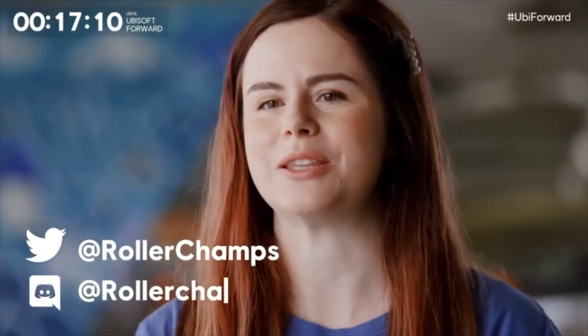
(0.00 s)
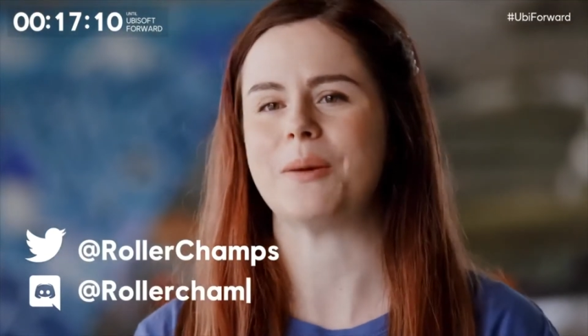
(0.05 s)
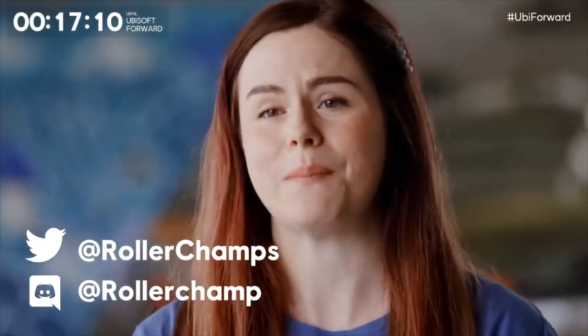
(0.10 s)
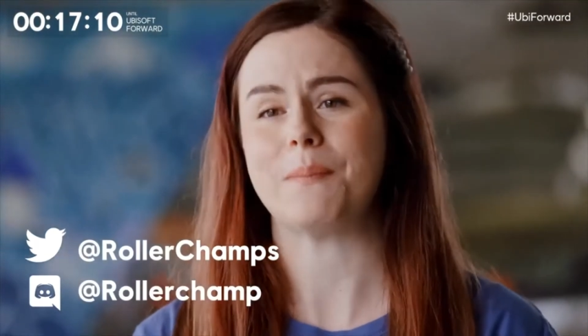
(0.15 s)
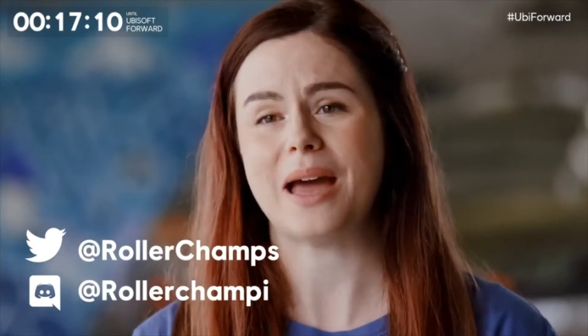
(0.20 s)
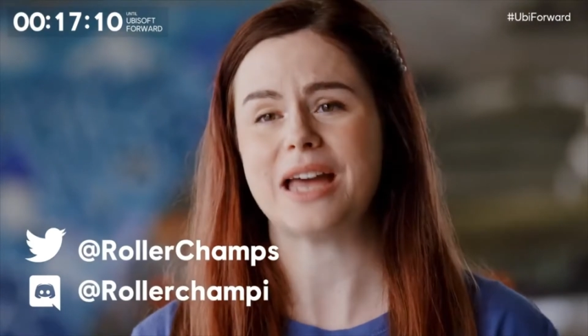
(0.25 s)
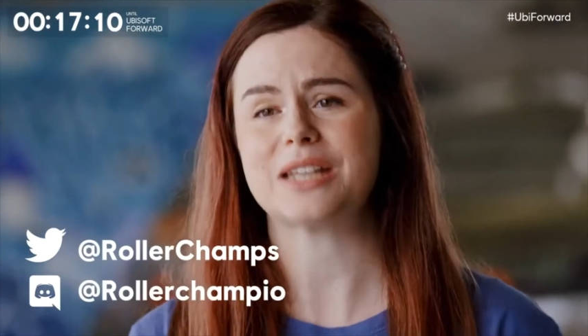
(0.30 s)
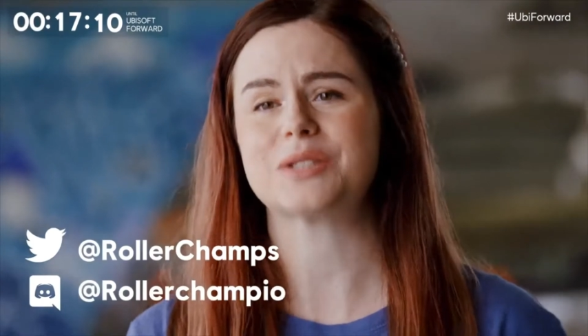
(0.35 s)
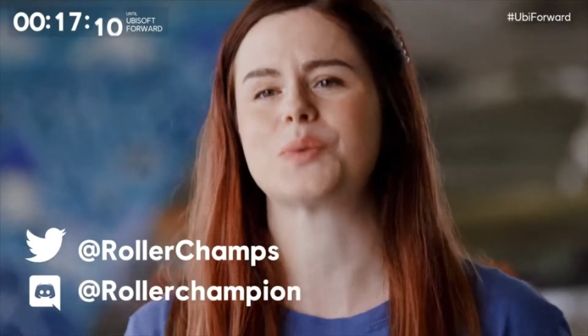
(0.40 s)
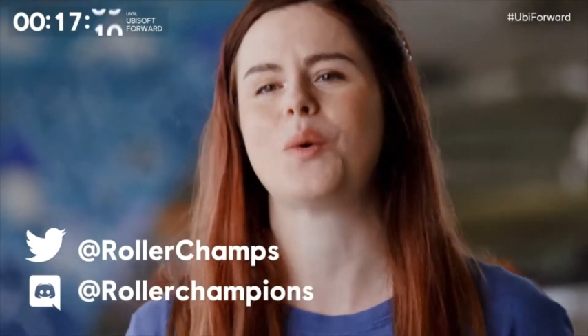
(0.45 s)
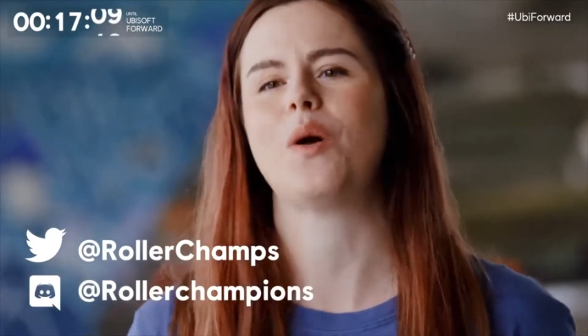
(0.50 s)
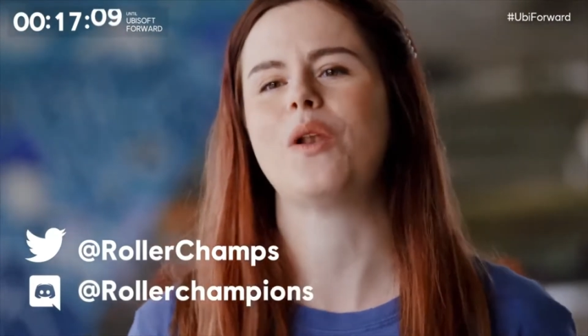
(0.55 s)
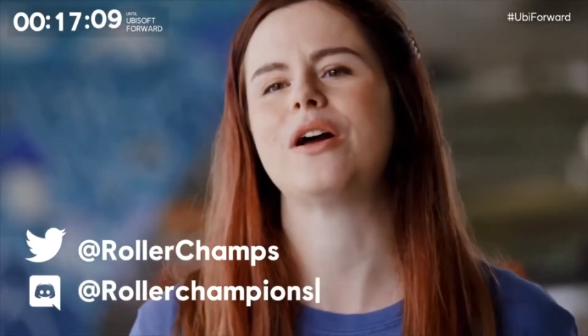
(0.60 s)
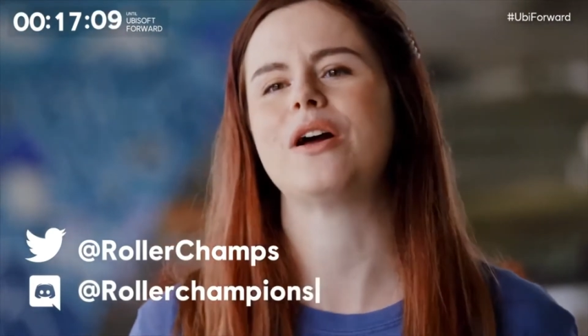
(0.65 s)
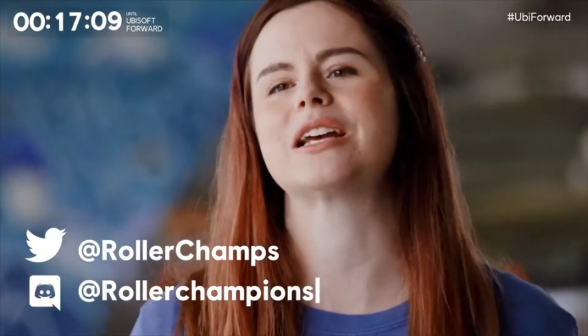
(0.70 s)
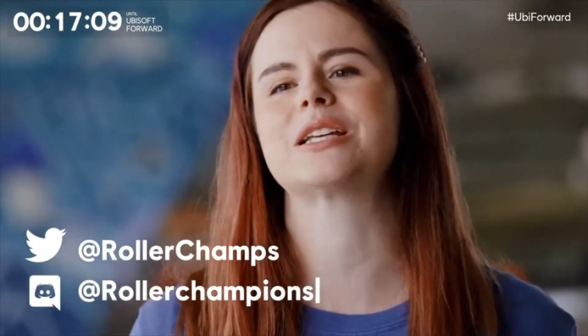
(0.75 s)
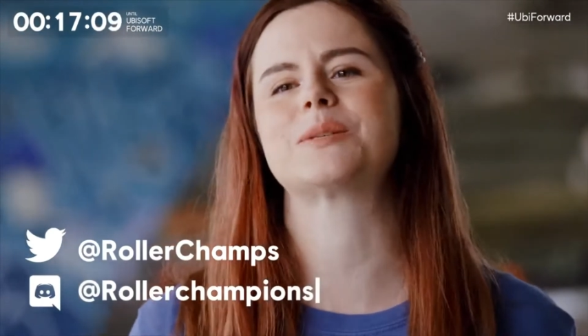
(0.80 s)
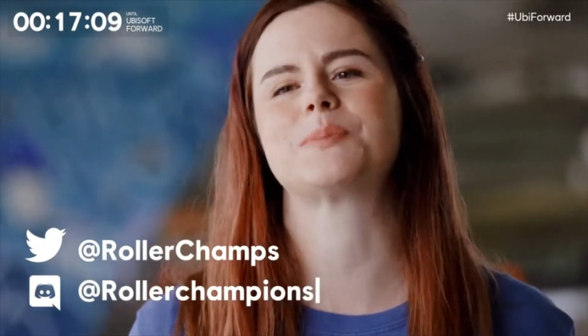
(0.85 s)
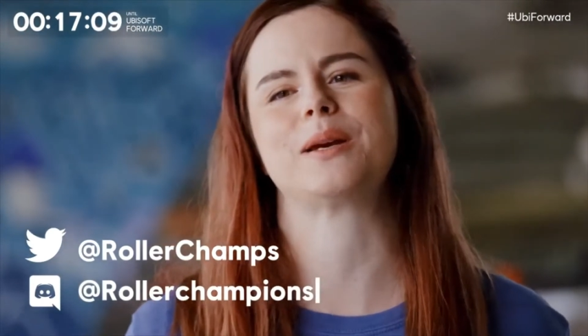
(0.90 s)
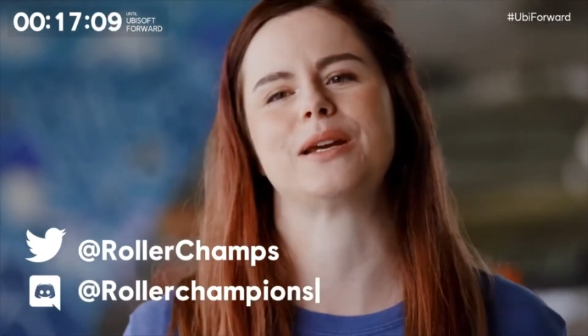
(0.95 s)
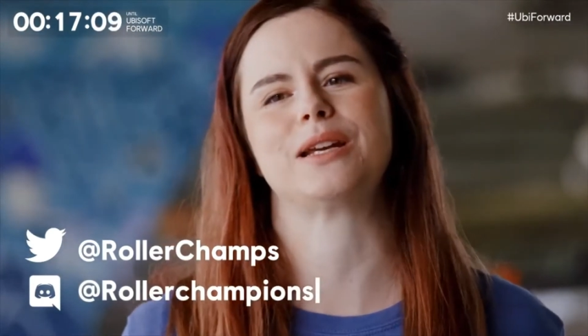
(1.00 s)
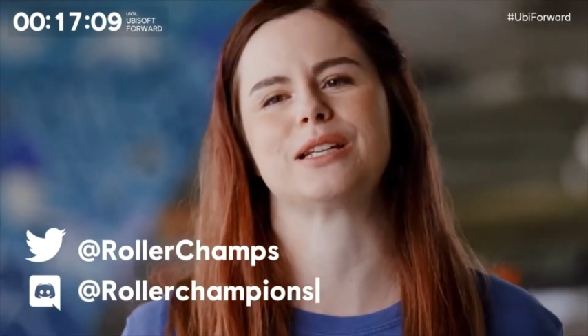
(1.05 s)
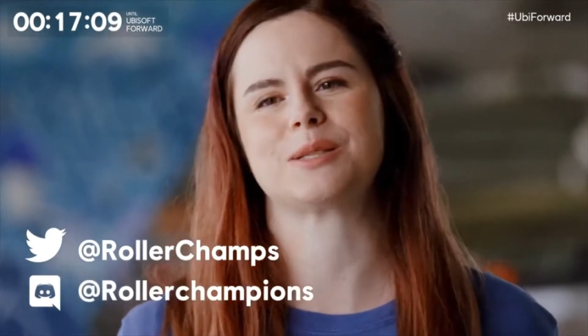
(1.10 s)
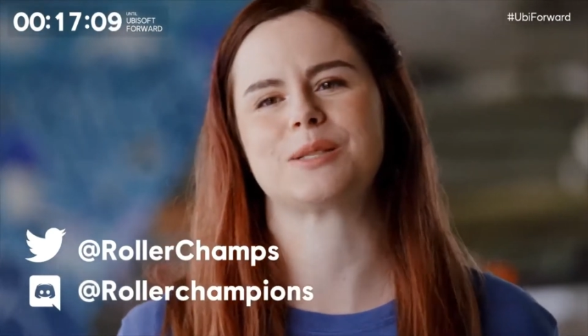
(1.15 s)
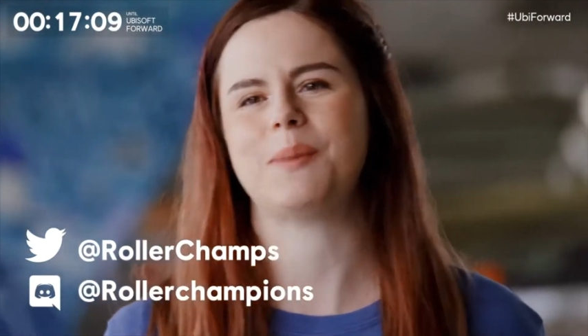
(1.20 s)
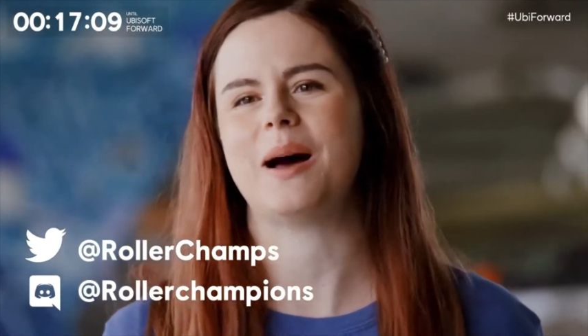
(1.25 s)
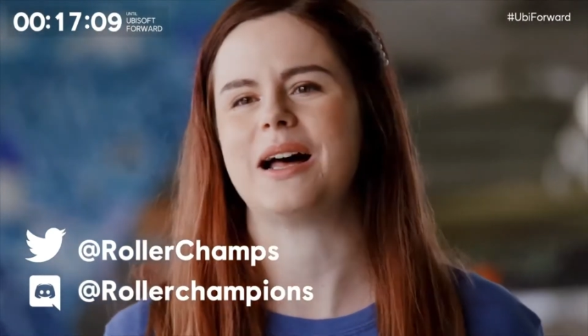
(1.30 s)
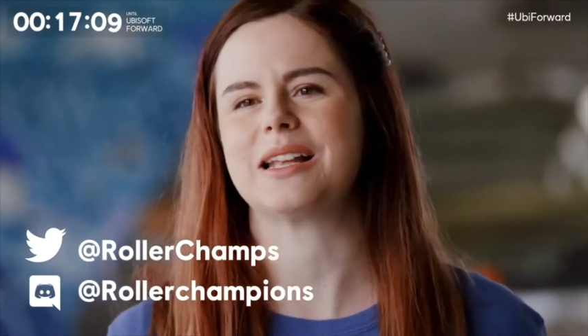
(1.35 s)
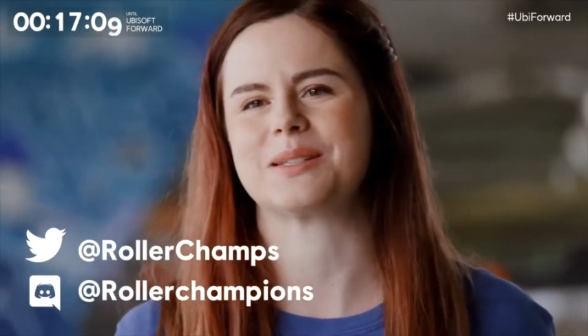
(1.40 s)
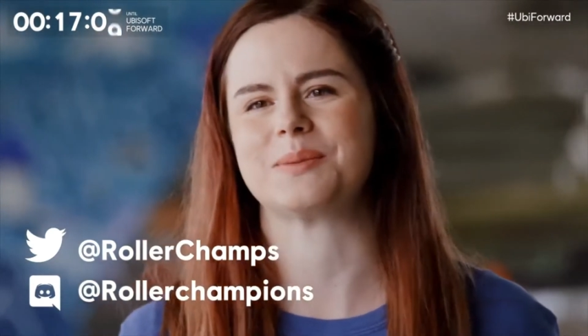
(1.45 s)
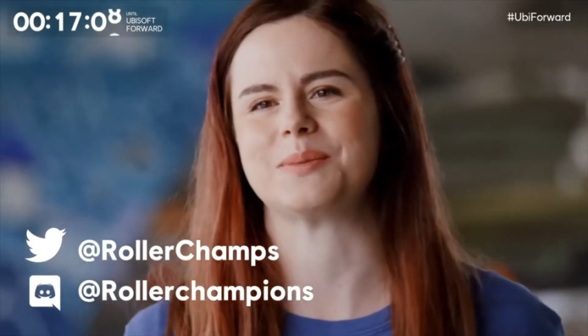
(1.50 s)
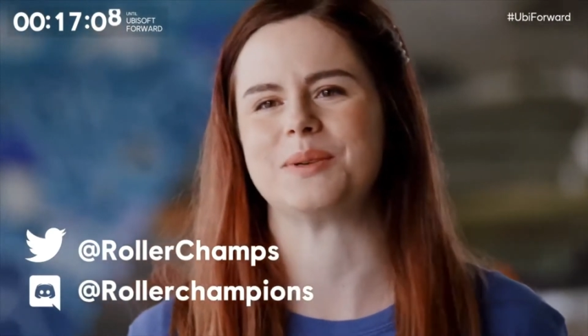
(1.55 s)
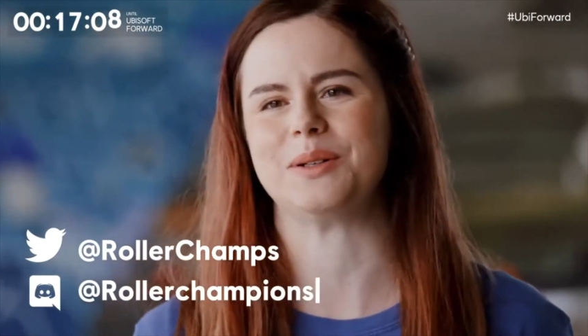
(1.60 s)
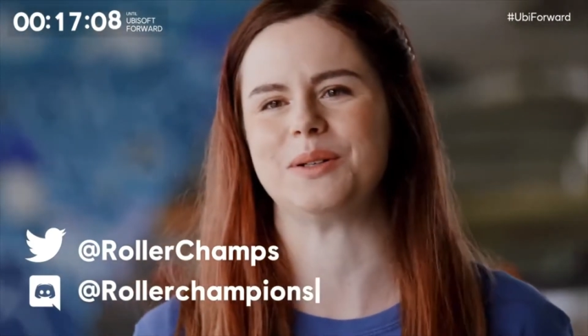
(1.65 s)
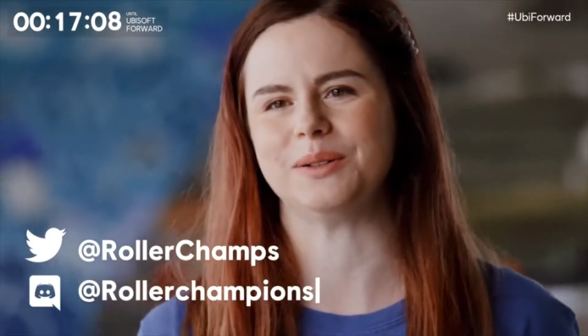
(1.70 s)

like uh not like a,